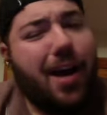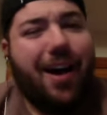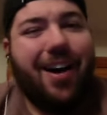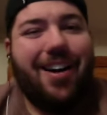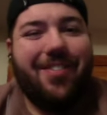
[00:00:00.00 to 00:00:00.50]

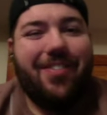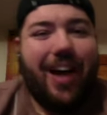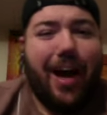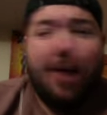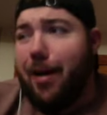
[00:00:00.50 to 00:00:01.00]

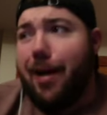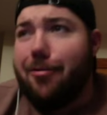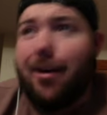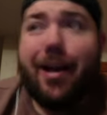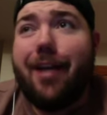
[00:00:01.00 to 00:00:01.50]
I'm kind of
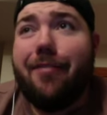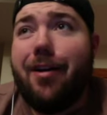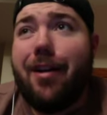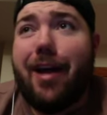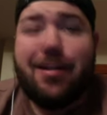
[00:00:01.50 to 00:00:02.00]
running out of
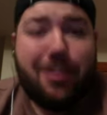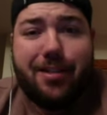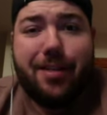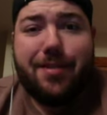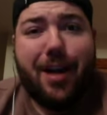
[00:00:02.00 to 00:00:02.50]
good
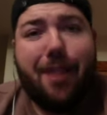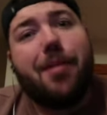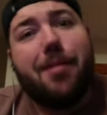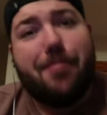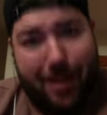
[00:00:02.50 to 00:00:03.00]
adjectives, and now I'm
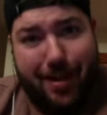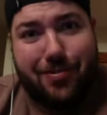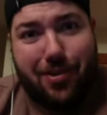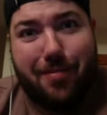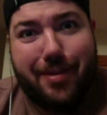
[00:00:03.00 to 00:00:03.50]
getting my
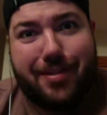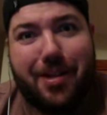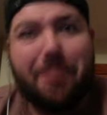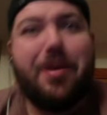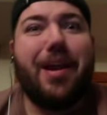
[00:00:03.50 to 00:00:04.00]
days all mixed
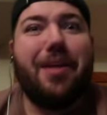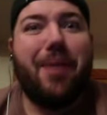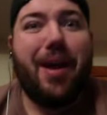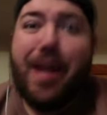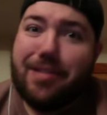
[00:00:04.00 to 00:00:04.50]
up.
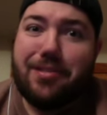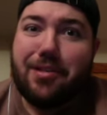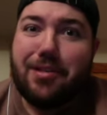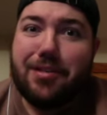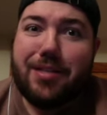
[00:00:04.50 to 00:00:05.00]
Anyway, it's
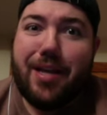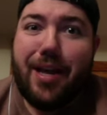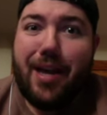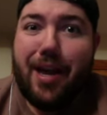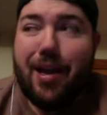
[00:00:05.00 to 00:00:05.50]

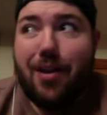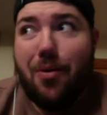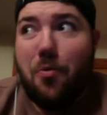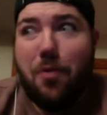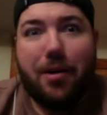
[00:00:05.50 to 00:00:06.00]
Thursday, and
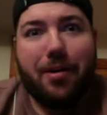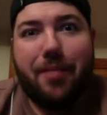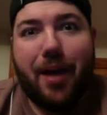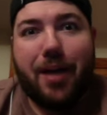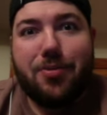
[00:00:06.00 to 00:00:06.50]
welcome
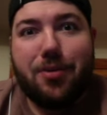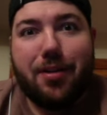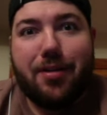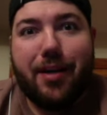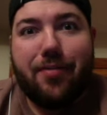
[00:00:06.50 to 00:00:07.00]
back to
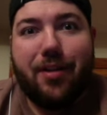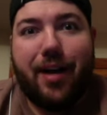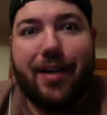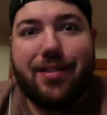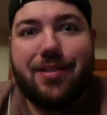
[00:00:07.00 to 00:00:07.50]
another day of
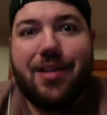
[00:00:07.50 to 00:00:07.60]
class.